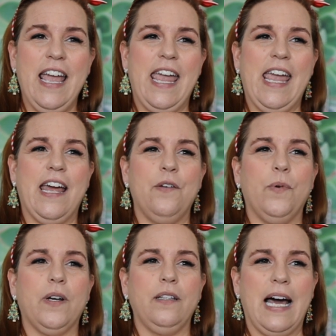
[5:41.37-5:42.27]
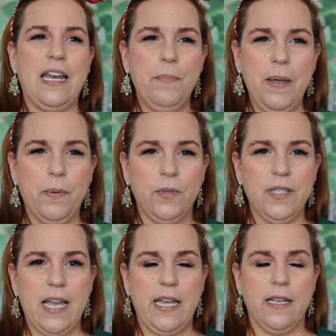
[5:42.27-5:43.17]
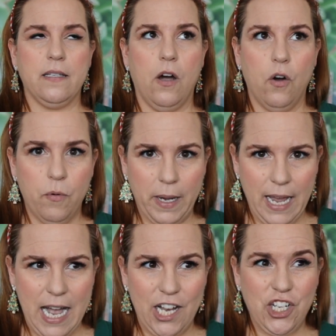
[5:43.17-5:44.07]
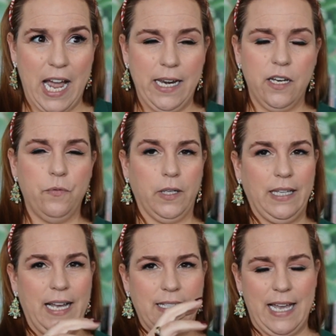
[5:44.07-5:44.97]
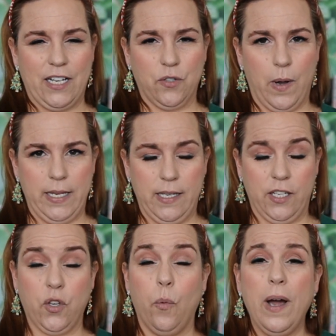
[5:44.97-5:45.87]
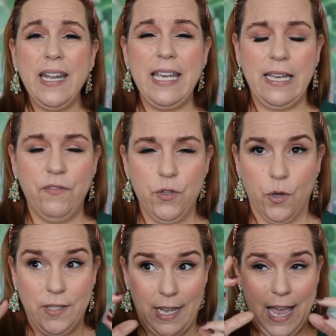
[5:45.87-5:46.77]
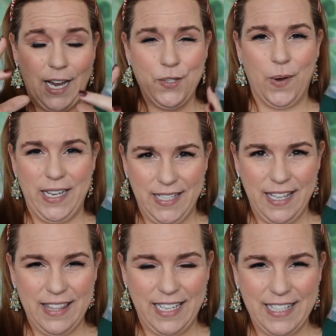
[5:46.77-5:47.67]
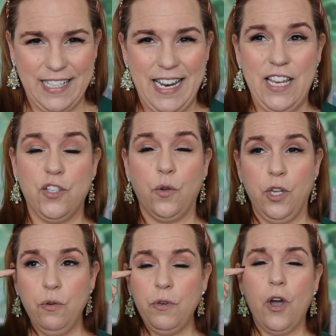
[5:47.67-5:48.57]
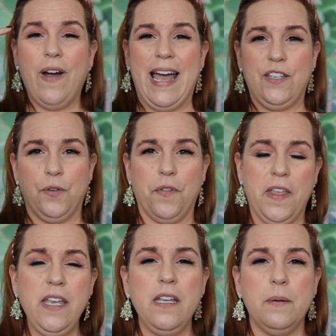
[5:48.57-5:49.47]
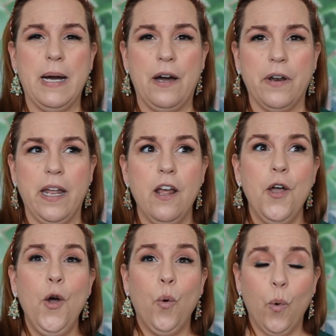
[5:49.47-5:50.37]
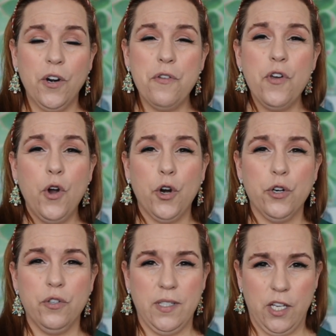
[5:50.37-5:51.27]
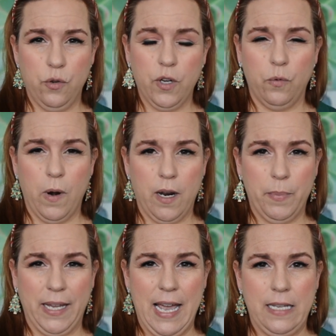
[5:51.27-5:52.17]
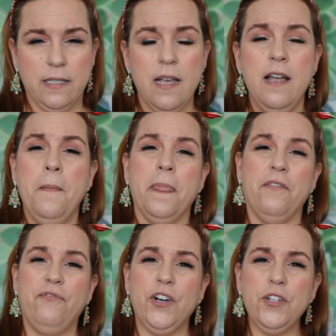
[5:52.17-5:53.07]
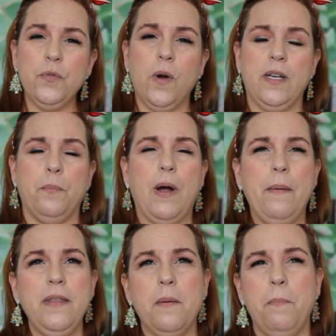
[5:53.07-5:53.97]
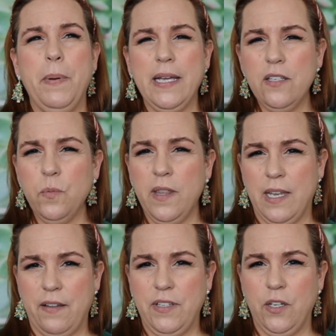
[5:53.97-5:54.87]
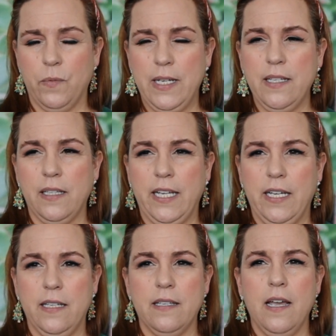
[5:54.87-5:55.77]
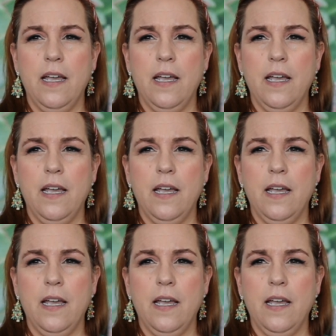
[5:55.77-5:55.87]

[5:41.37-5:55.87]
And what a lot of people will say is, oh my gosh, I didn't realize XYZ. So I want to give you those XYZ things today, so you know, as you're thinking about it, what are the hurdles that you could run up against? The first one, and probably the biggest one that I've seen recently, is